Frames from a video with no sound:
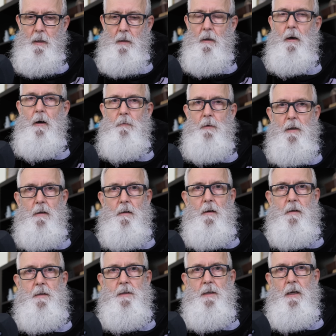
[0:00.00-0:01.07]
I really
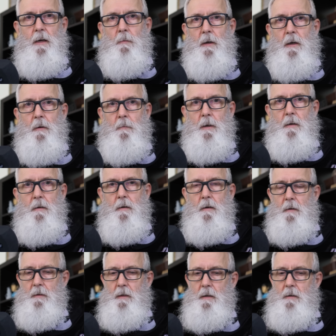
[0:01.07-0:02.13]
like the Scout 101.
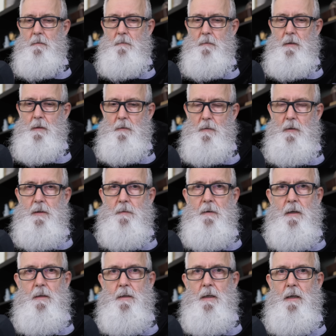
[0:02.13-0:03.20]
I think it looks
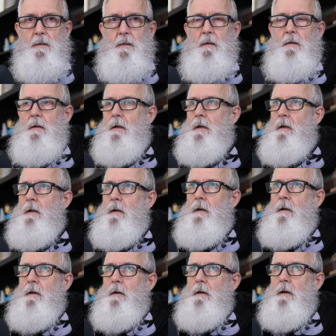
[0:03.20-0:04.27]
fantastic.
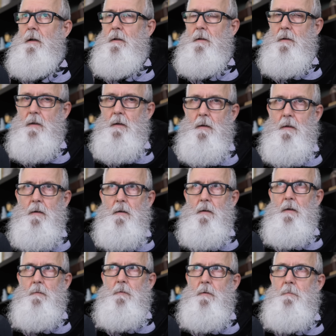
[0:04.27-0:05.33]
I think
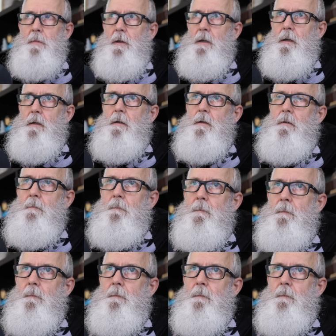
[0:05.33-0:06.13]
it would be